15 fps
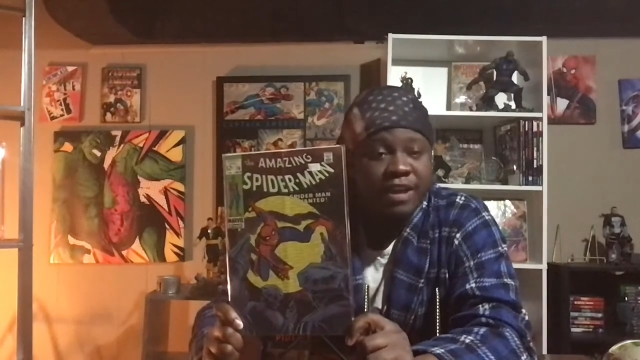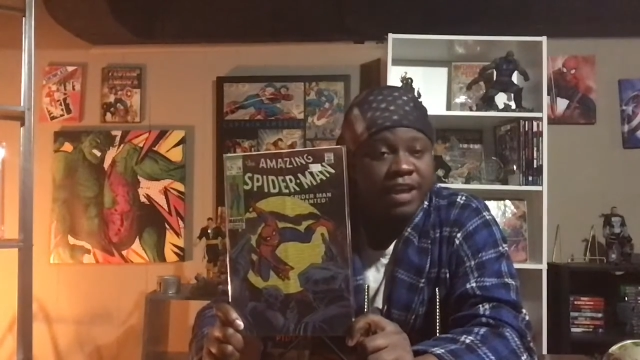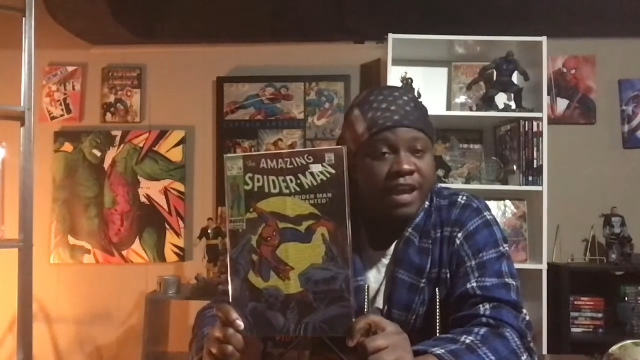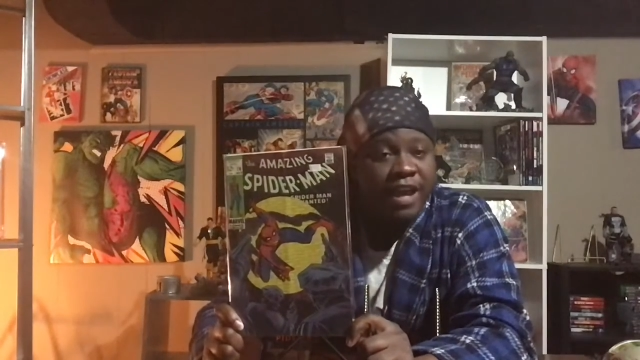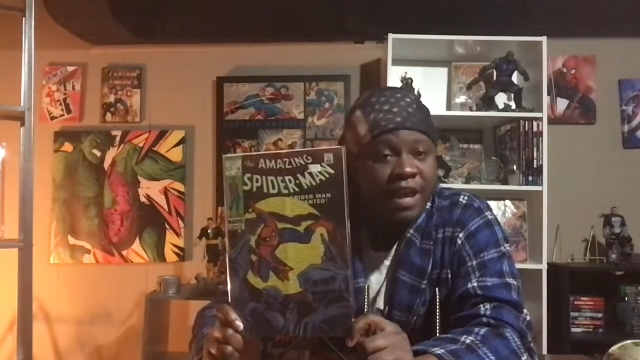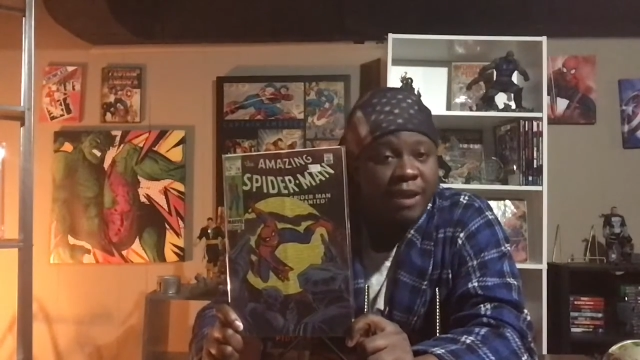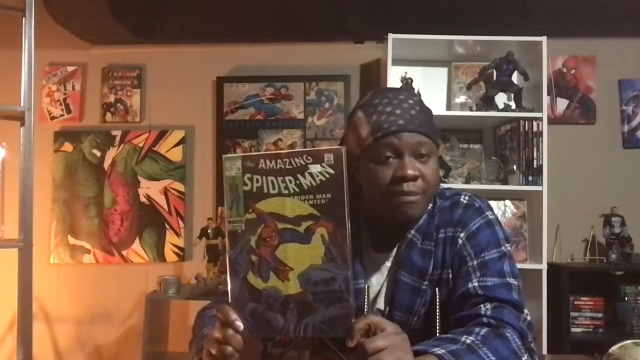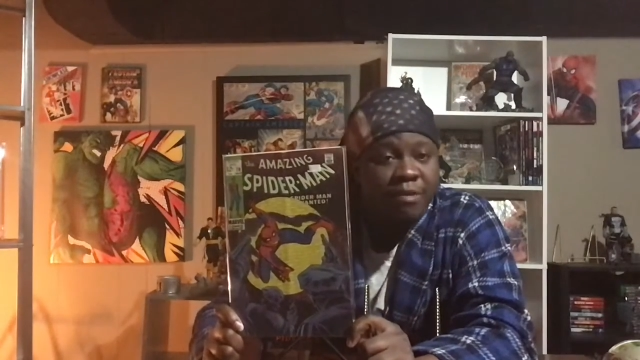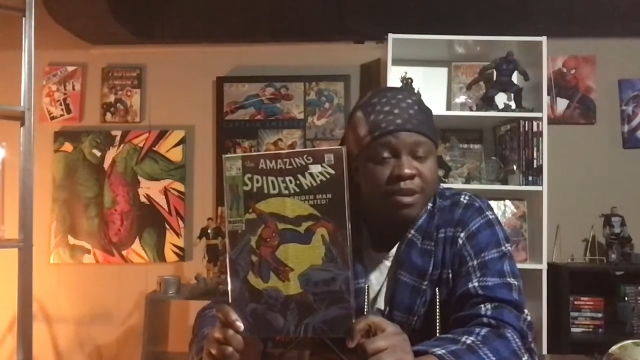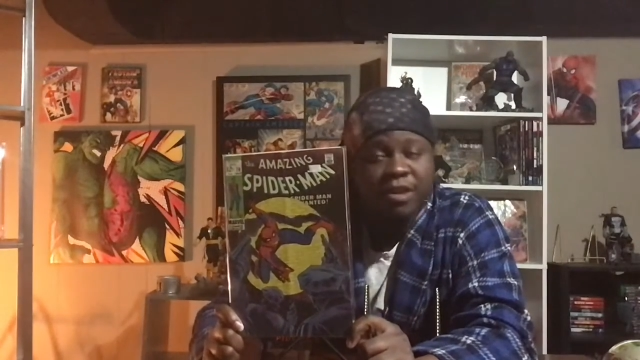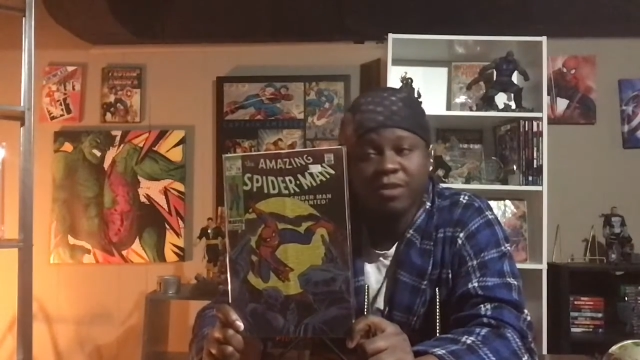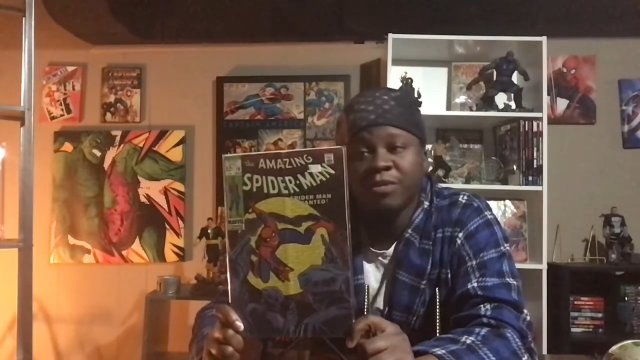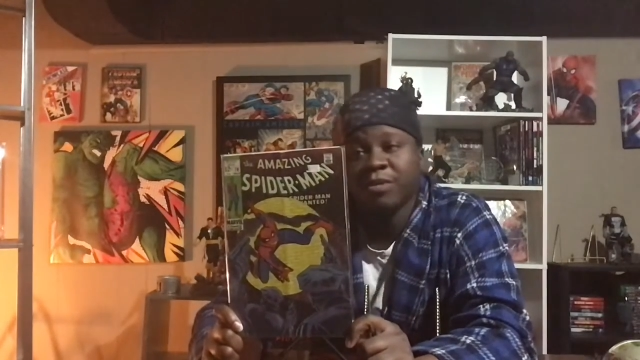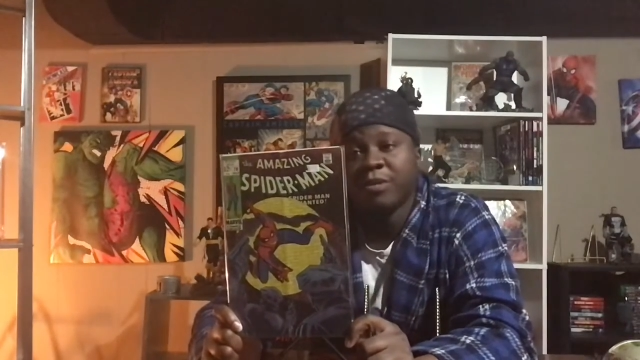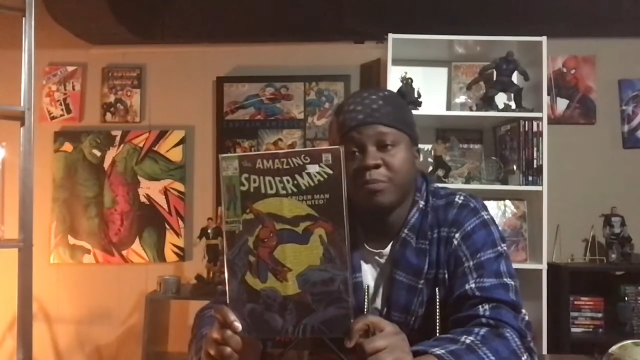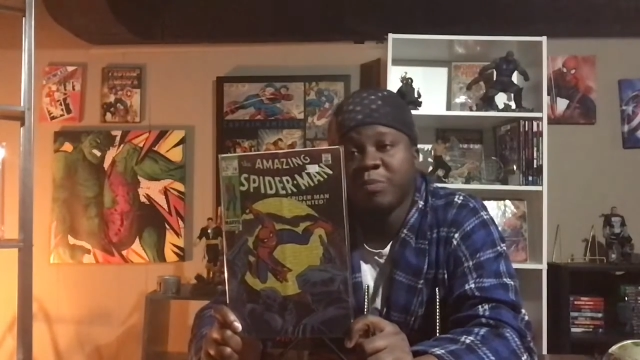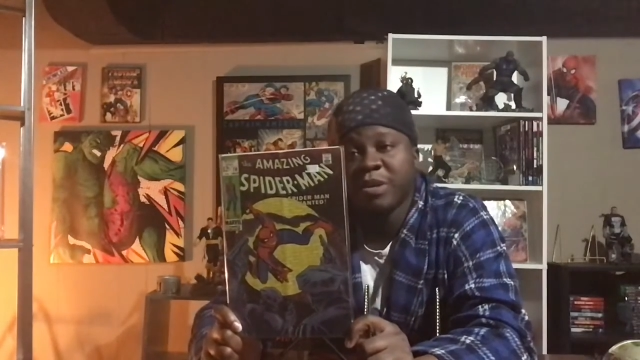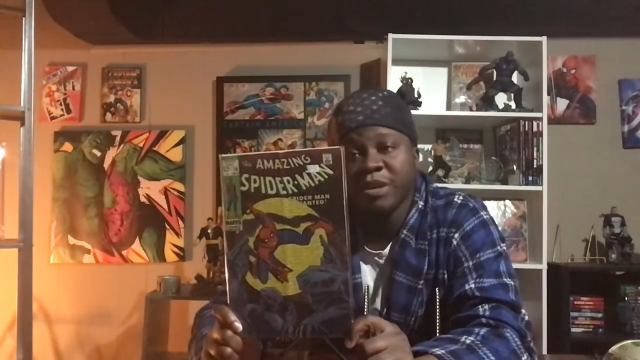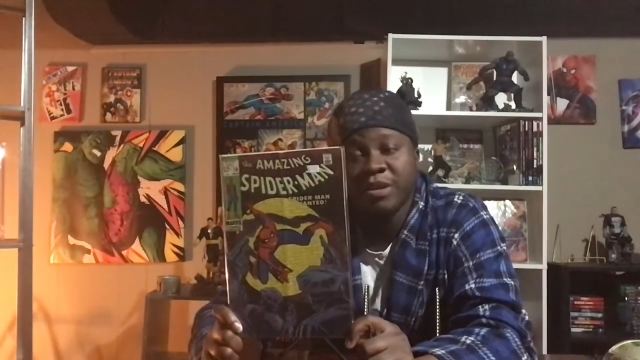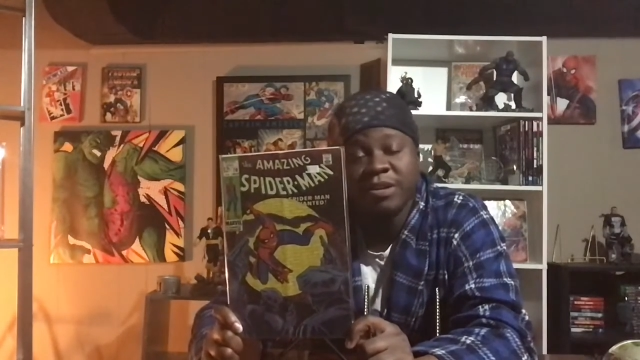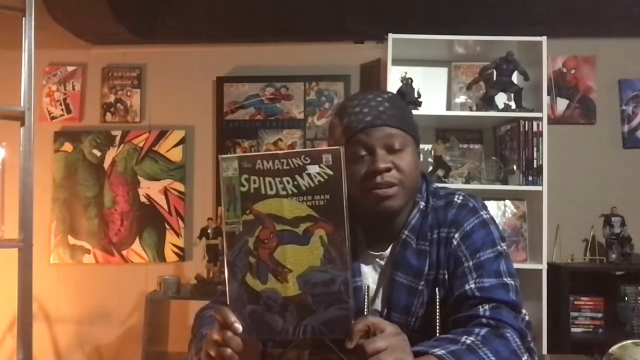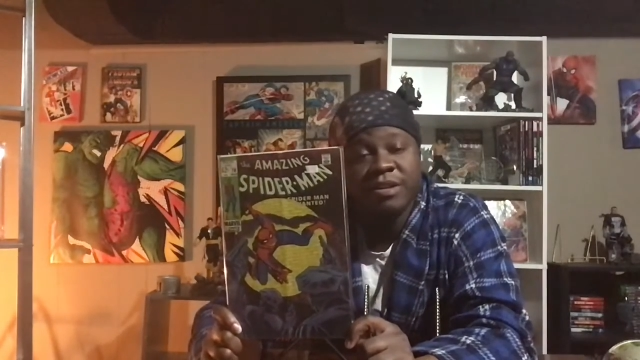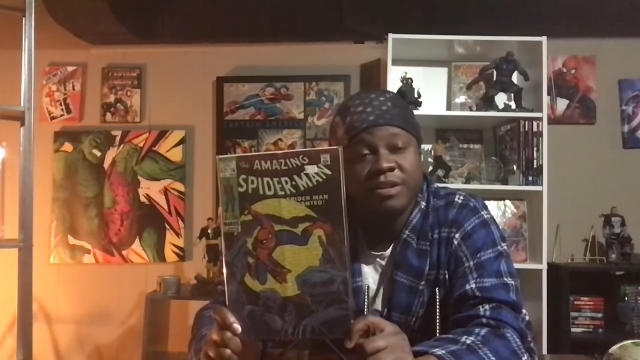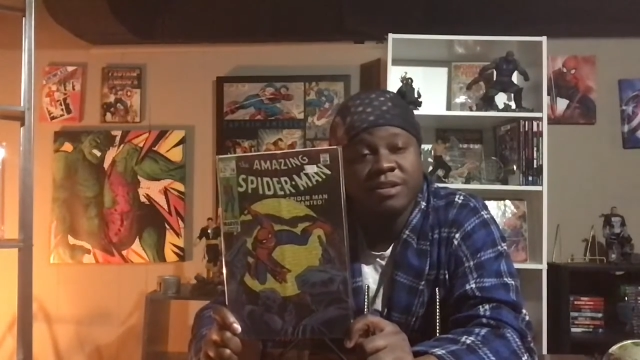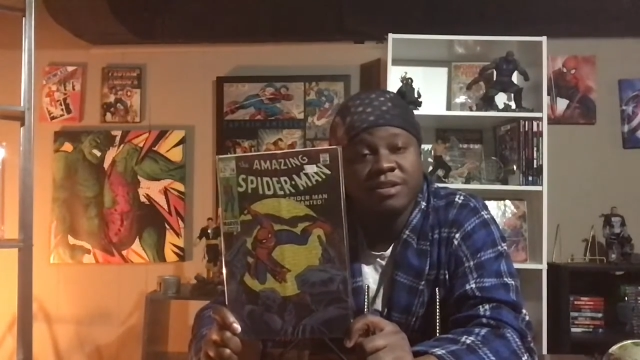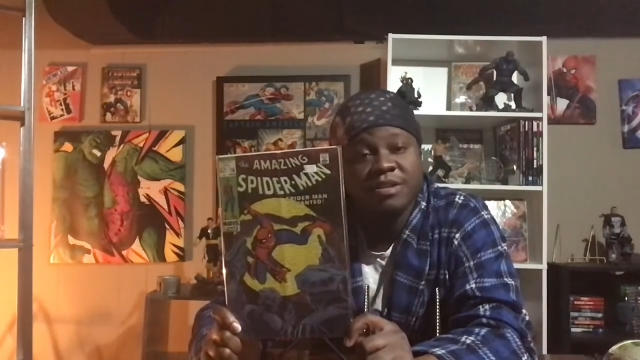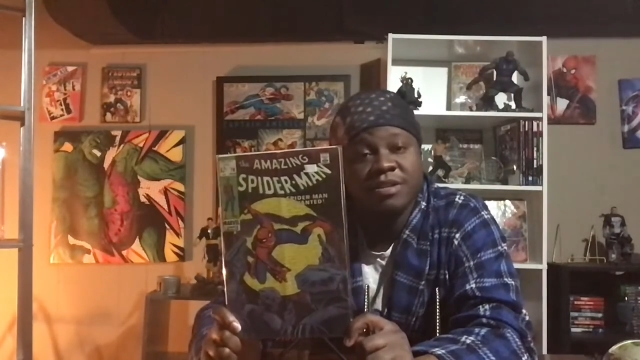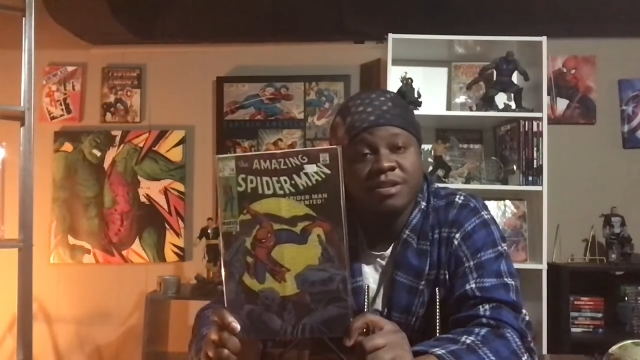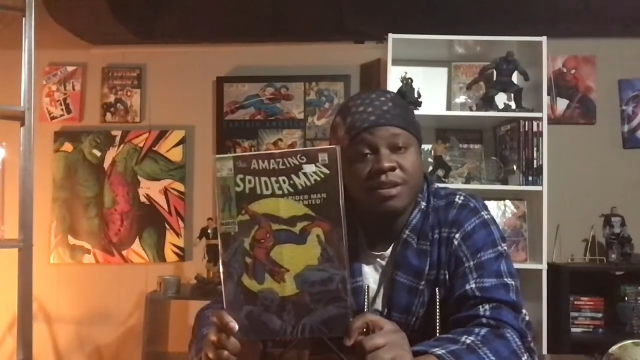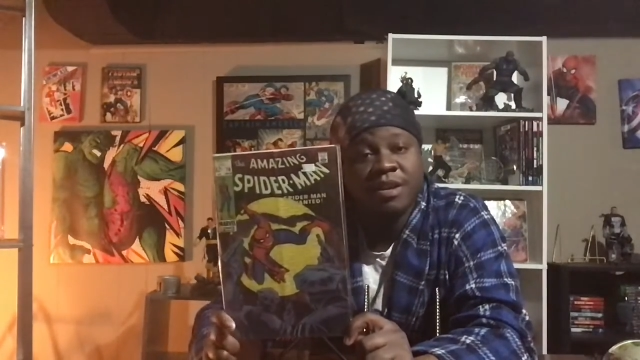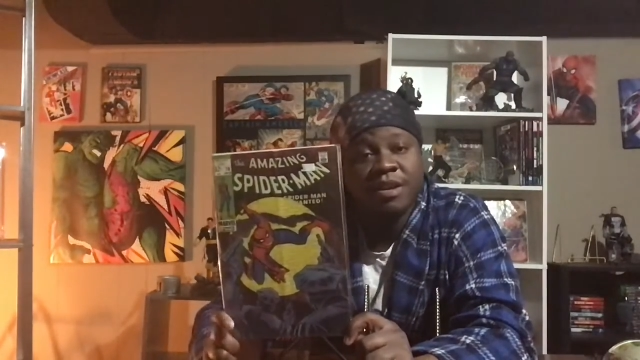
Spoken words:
cameo appearance